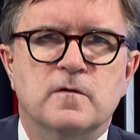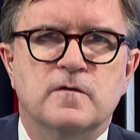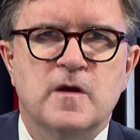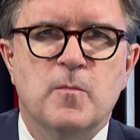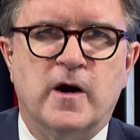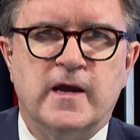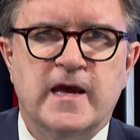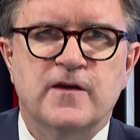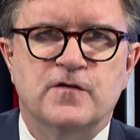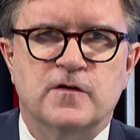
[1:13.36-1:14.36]

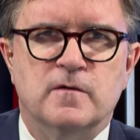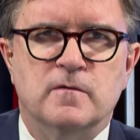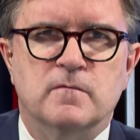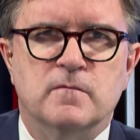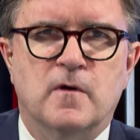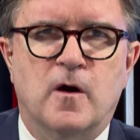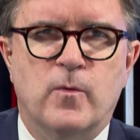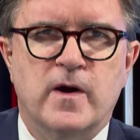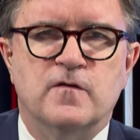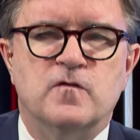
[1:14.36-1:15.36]
demarcation
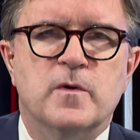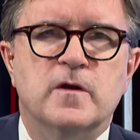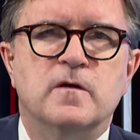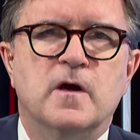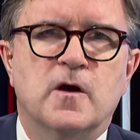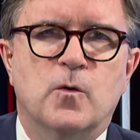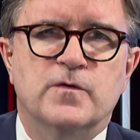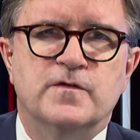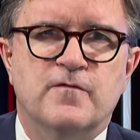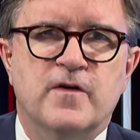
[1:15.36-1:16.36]
arrangement
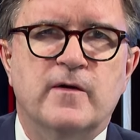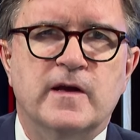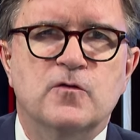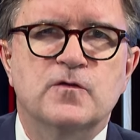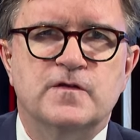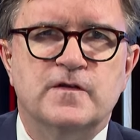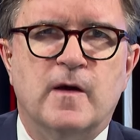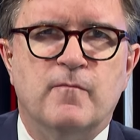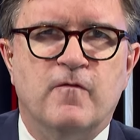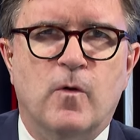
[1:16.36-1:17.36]
was a very good
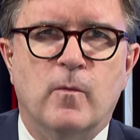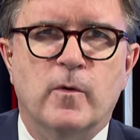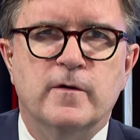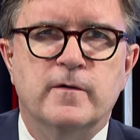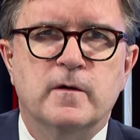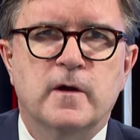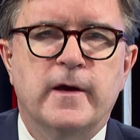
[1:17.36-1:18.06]
step forward.